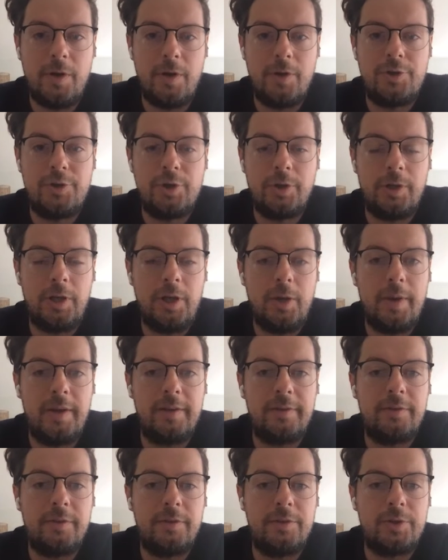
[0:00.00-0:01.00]
We've got John
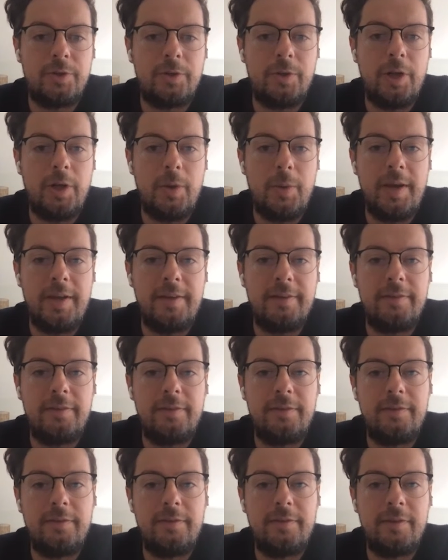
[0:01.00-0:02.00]
Lewis. So John
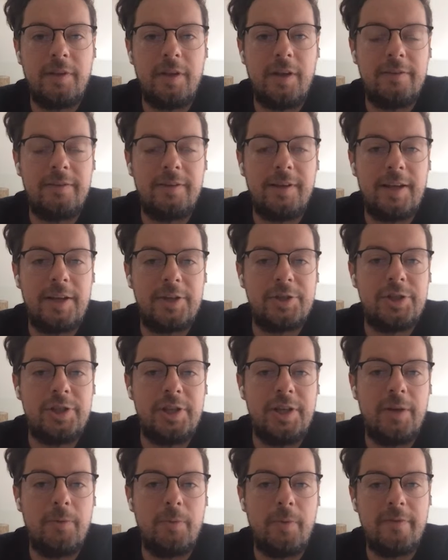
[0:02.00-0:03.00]
Lewis started
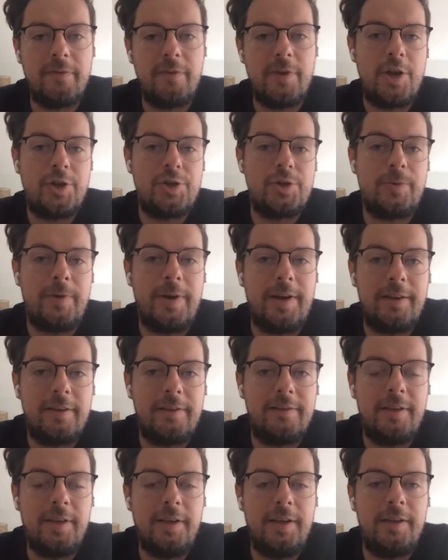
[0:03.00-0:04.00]
last year with virtual
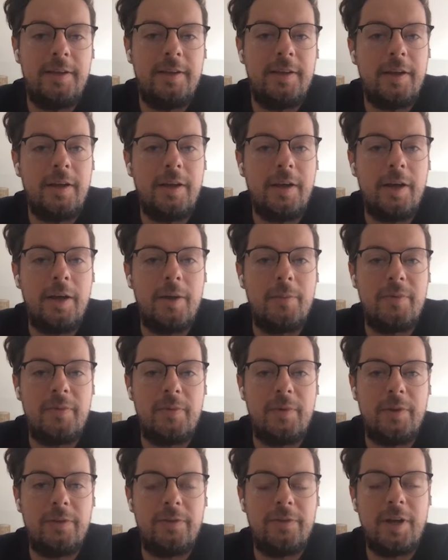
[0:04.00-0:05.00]
reality.
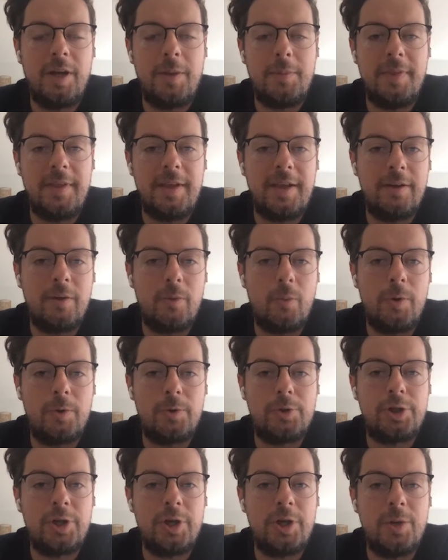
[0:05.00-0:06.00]
If we've got time at the end, I
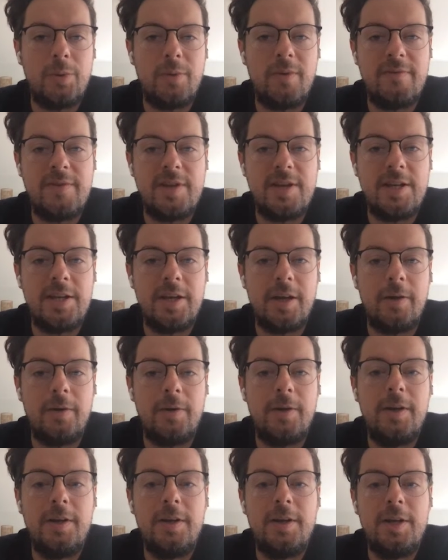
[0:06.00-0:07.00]
will show you a
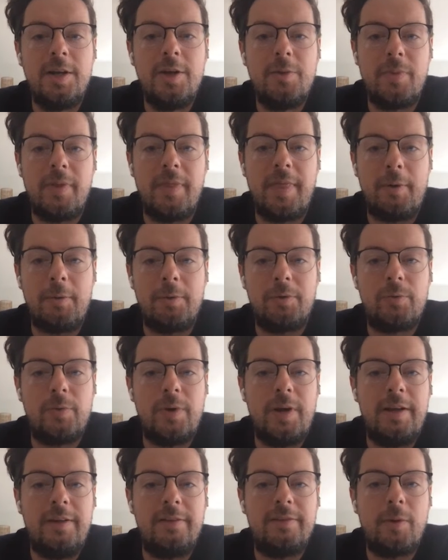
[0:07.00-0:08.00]
video, but that
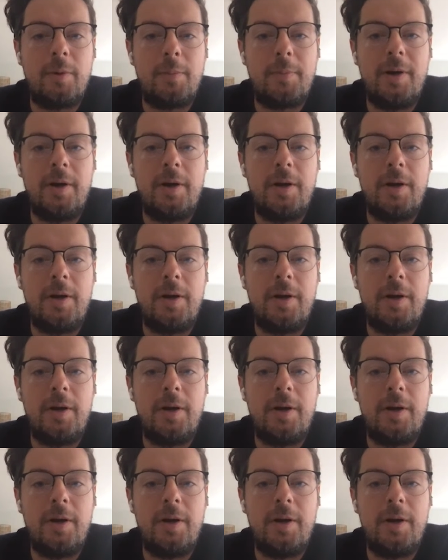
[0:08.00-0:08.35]
was really